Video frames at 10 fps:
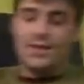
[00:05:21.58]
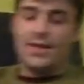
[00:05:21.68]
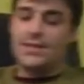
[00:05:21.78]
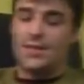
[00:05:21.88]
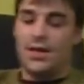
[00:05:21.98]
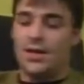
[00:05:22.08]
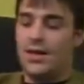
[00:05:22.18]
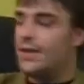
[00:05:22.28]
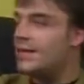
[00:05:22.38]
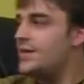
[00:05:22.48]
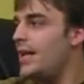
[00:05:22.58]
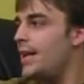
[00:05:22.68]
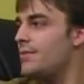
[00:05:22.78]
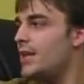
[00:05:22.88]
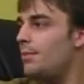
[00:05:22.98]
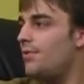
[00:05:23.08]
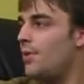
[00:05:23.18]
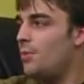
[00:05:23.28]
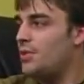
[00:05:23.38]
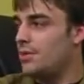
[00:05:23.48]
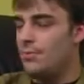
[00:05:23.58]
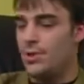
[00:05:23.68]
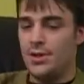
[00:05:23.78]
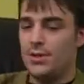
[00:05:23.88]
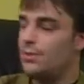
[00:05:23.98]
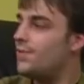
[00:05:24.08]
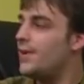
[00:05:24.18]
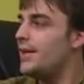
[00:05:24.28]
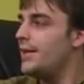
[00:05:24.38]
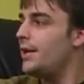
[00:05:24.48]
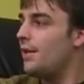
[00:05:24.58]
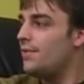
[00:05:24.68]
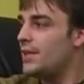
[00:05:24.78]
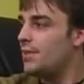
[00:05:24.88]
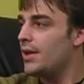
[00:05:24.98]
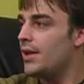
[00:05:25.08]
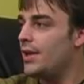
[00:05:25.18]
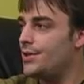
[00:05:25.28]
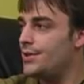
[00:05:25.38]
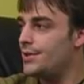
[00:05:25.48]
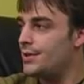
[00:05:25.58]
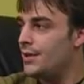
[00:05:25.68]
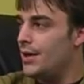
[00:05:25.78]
as like the same type of object model you'll find in the Office applications.